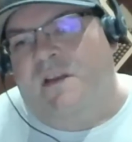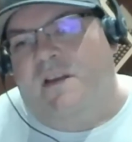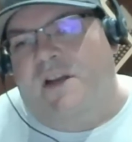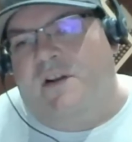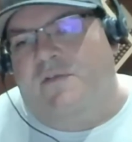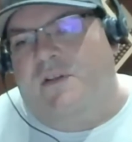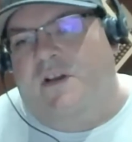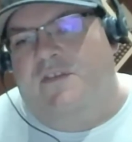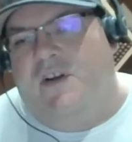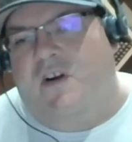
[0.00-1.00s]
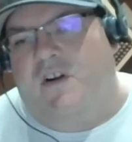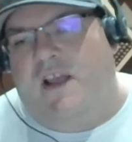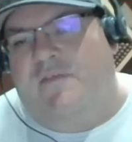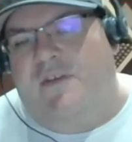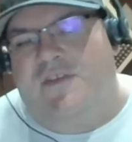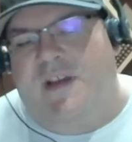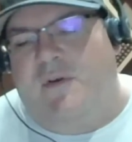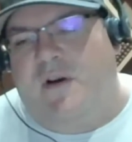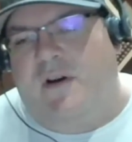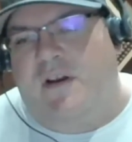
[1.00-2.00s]
you know, a cigar like, for example,
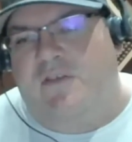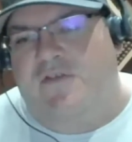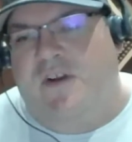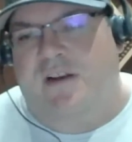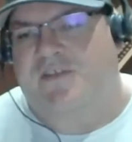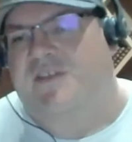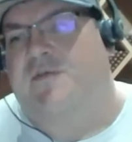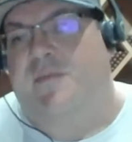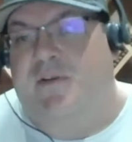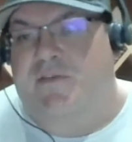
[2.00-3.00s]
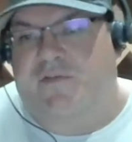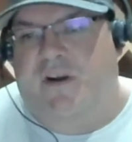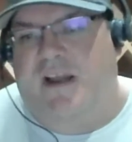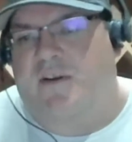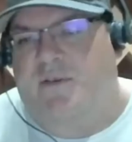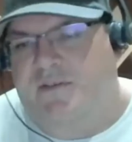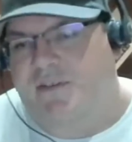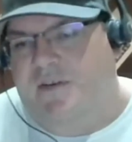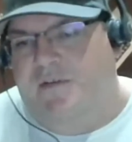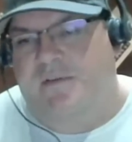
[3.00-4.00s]
our knuckle dragger still burns for an hour.
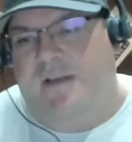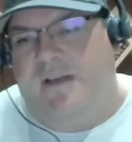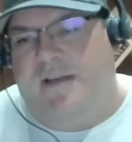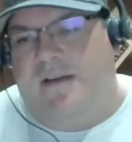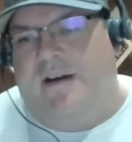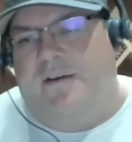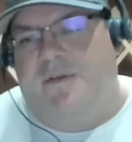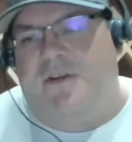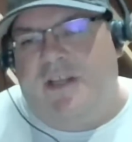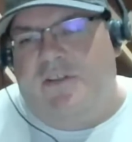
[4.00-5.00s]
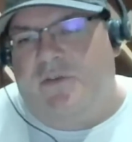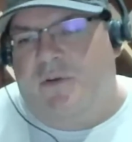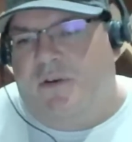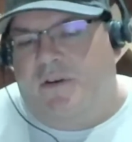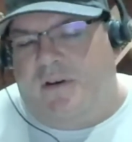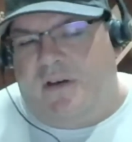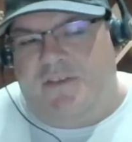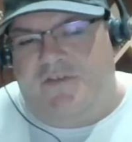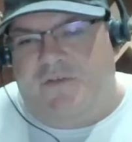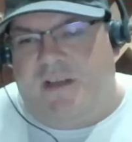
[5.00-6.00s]
So um, you can get through a, an
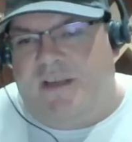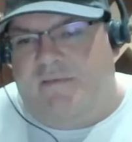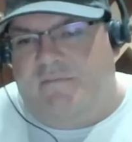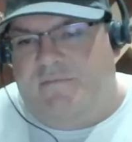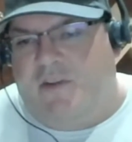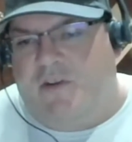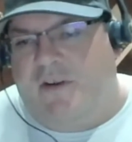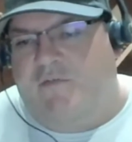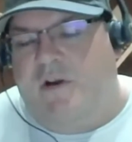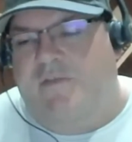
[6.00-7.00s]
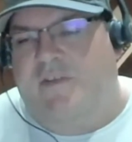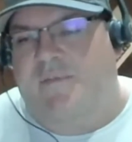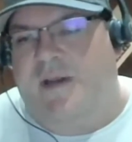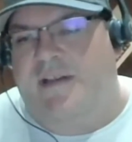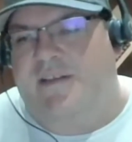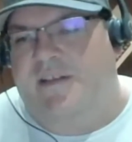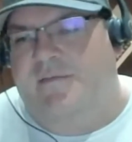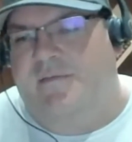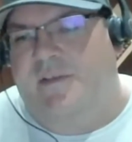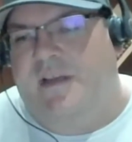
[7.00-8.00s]
intrigue in 30, 45 minutes and
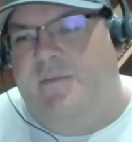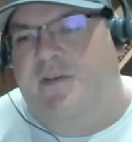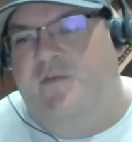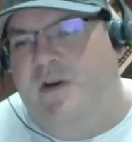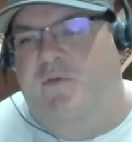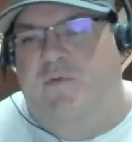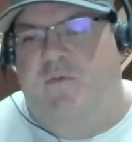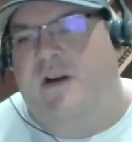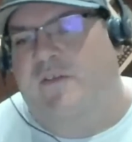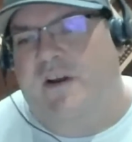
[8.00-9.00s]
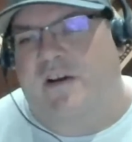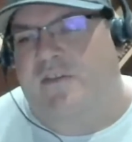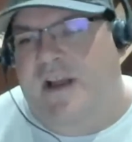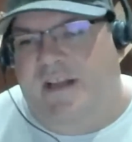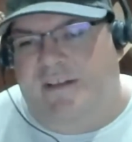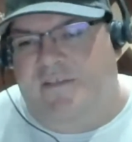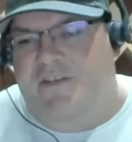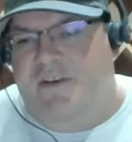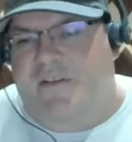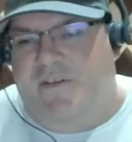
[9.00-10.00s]
in, between whatever other activities
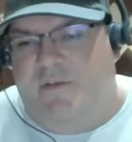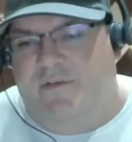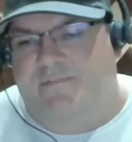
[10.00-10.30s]
you have going.